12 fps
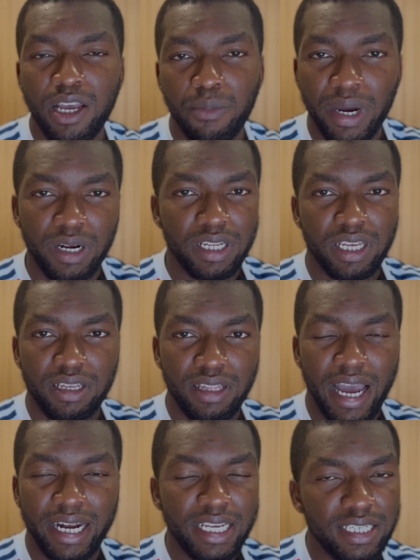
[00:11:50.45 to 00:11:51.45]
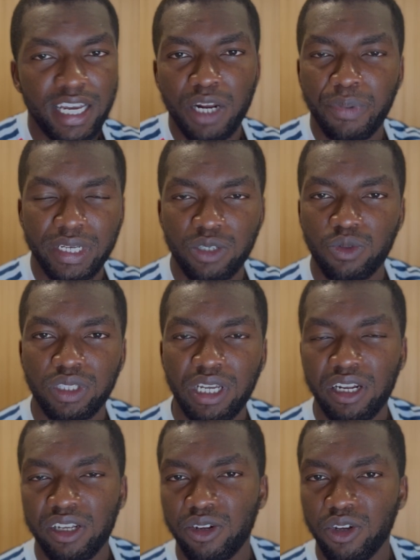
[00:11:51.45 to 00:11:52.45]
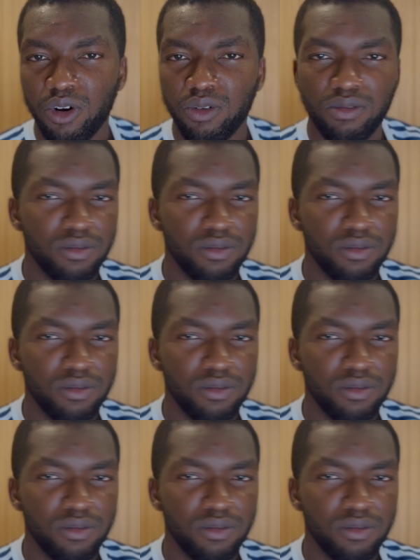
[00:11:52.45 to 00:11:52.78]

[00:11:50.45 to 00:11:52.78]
But an inside person will tell you, yo,